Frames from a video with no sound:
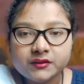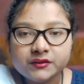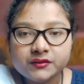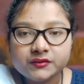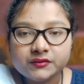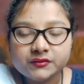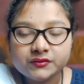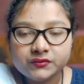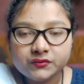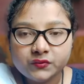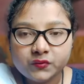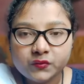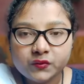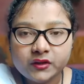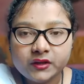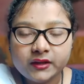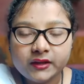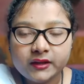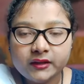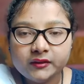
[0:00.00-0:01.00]
Sol
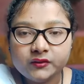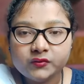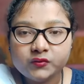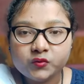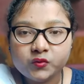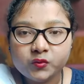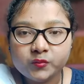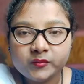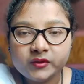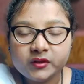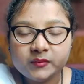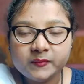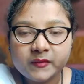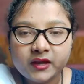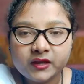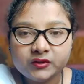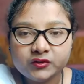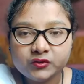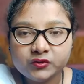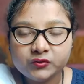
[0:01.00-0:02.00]
in Roman
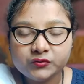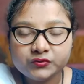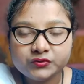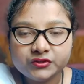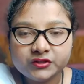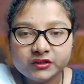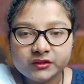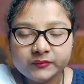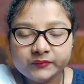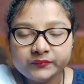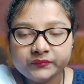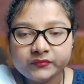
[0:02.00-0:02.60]
mythology,